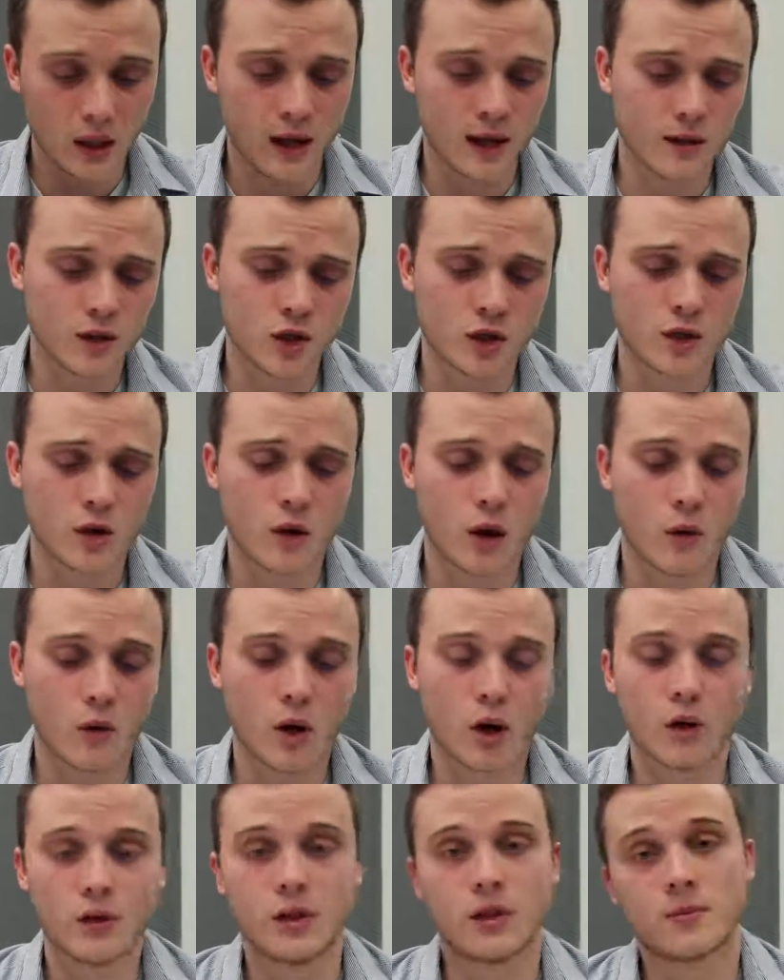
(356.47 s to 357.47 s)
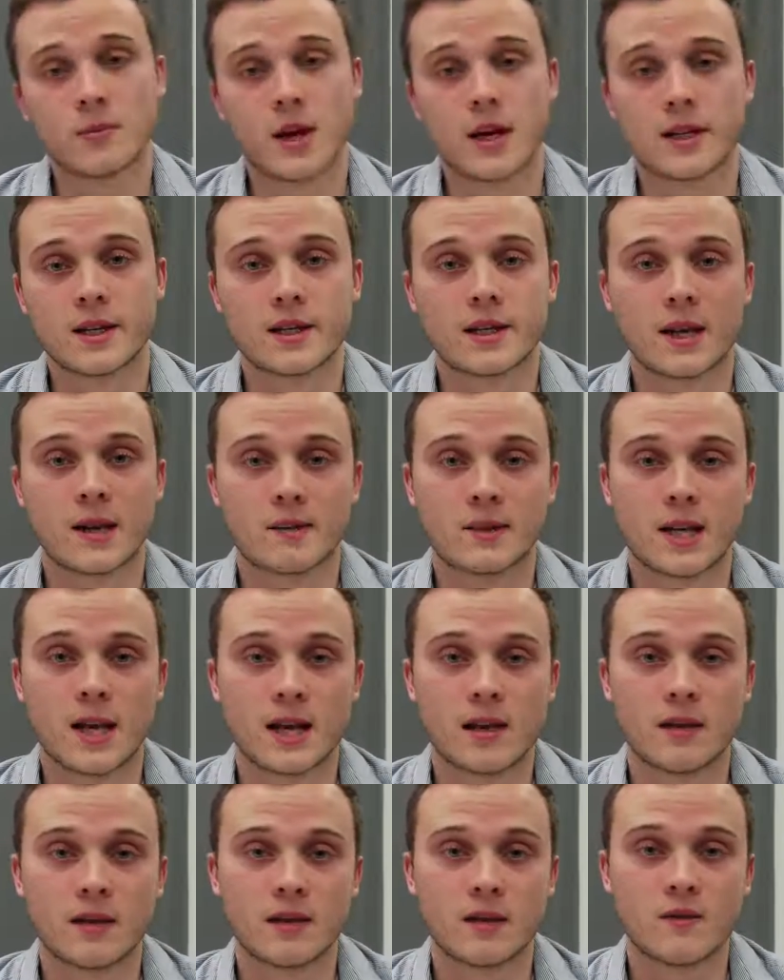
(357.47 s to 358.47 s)
And just a note, all these prices I'm
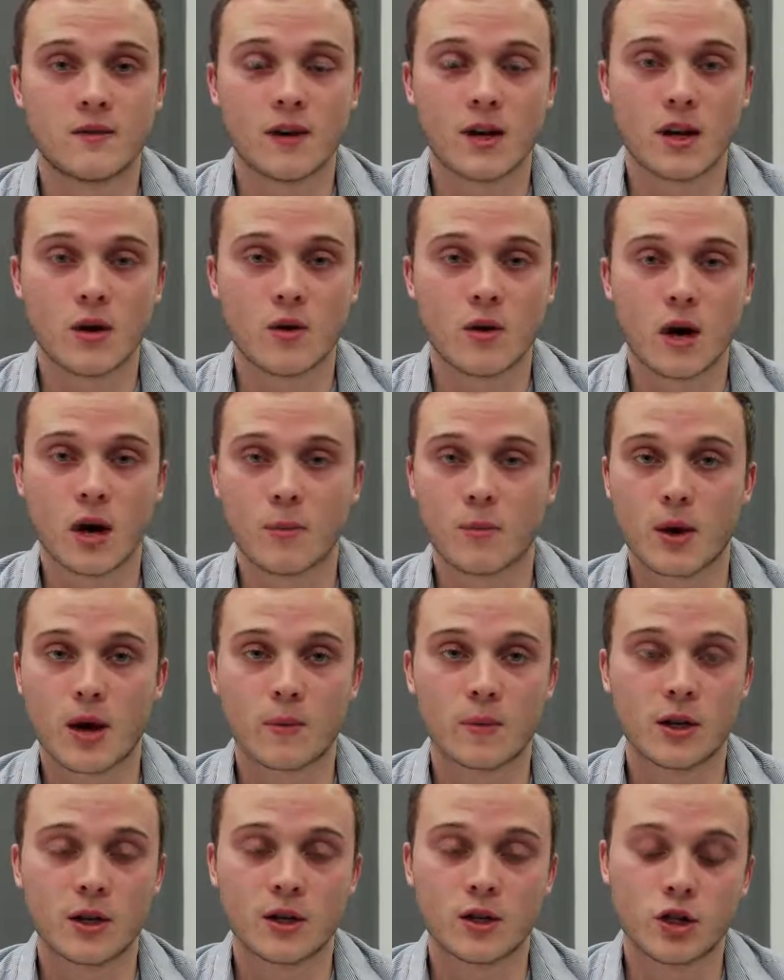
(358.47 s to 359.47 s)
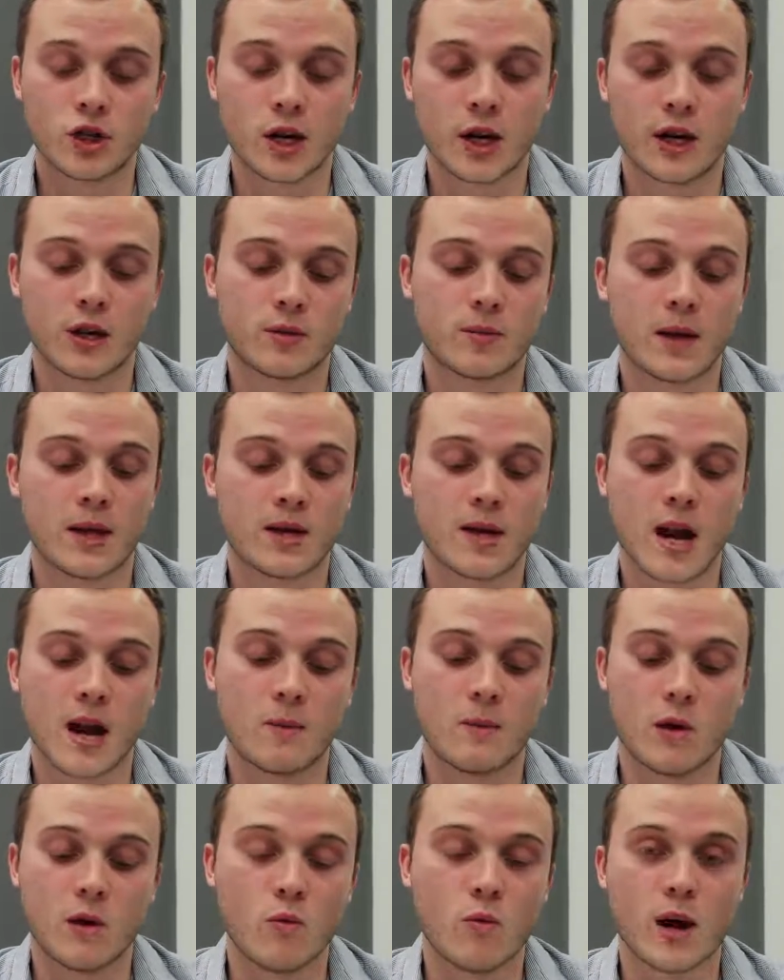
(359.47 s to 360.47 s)
saying in this video are probably going to change by the
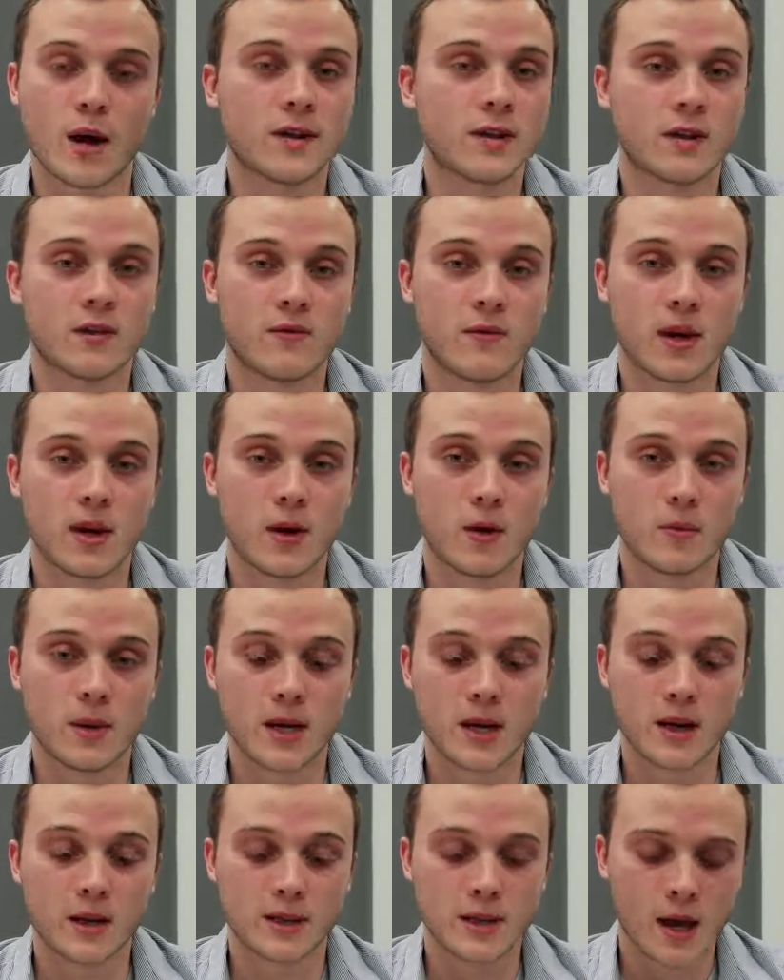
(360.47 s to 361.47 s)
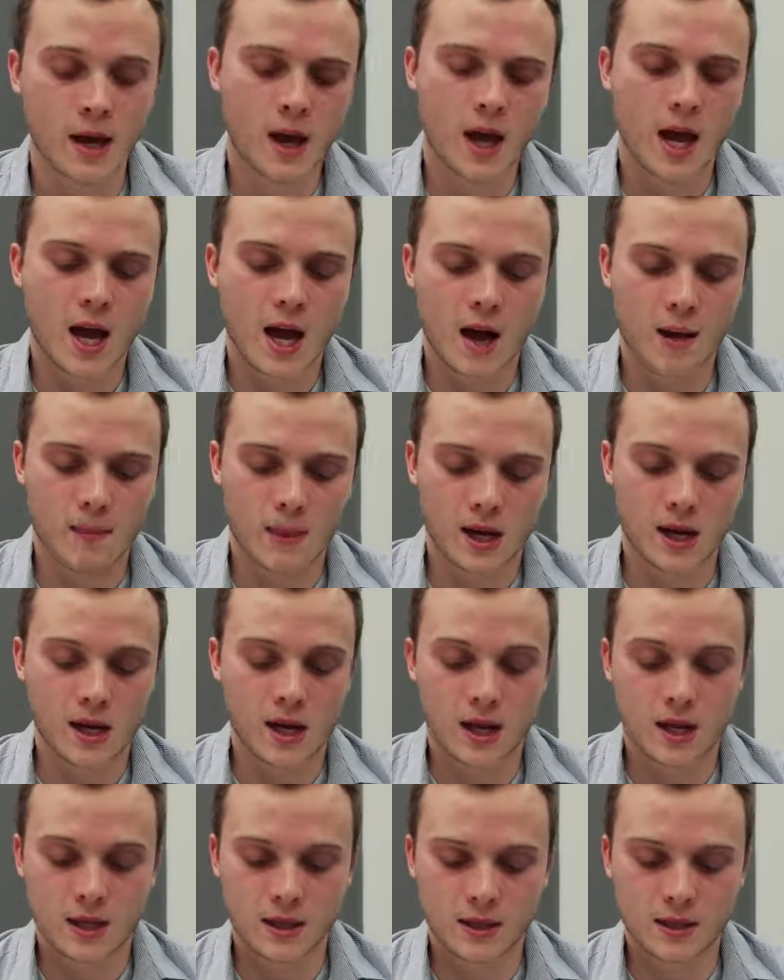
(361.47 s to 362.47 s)
time you watch this video, because I'm
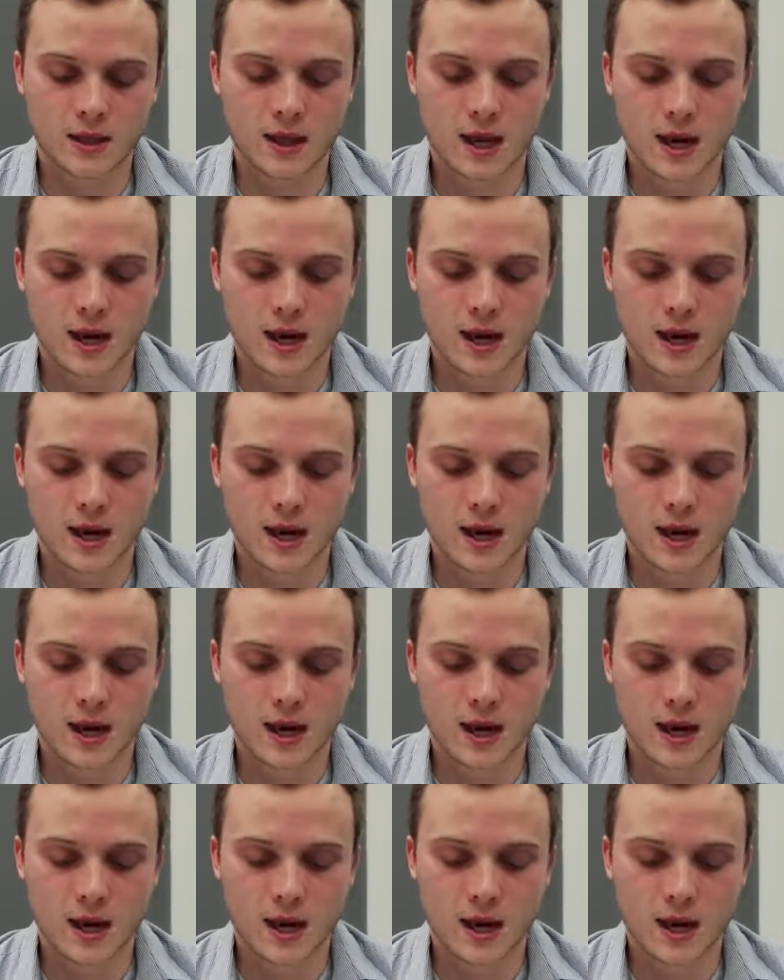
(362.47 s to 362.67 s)
making it